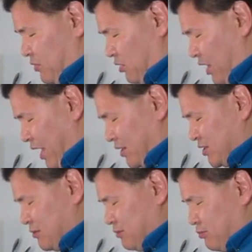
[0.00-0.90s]

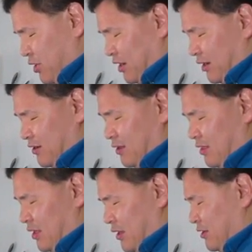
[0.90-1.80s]
less product
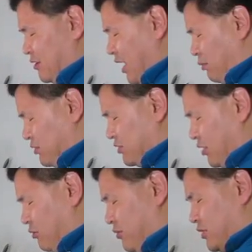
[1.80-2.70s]
than table
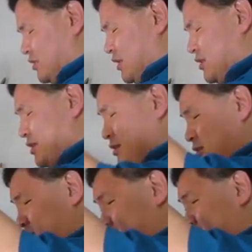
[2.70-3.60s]
salt will, since
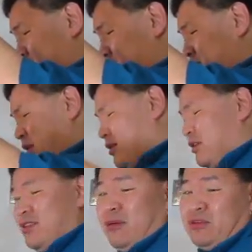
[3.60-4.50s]
kosher salt is bigger
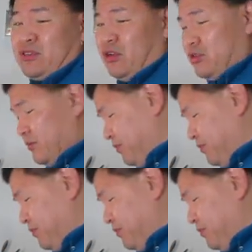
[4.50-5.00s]
than table salt.